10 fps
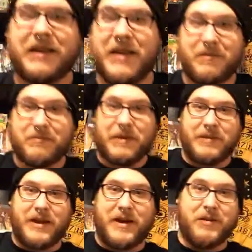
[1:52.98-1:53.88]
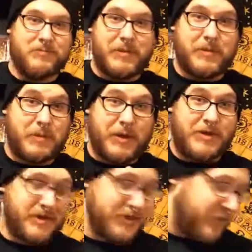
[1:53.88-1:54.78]
Hey, maybe now, maybe by
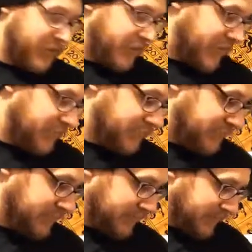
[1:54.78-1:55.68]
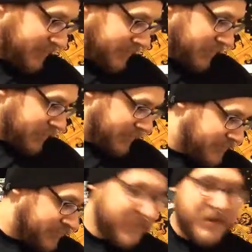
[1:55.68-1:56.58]
the end of the video. Who
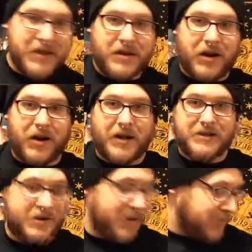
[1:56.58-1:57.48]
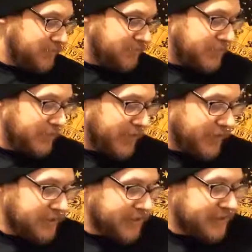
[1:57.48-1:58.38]
knows? All right, so moving
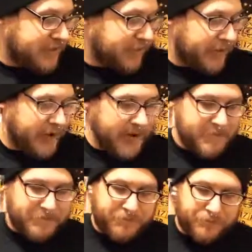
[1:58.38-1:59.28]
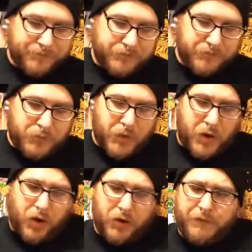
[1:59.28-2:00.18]
on. Next thing we got
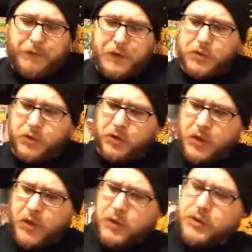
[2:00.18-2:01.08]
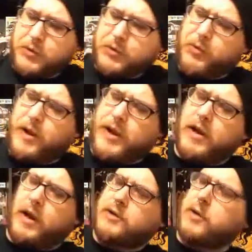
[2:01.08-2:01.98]
our official Loot
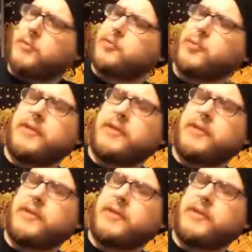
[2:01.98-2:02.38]
Crate October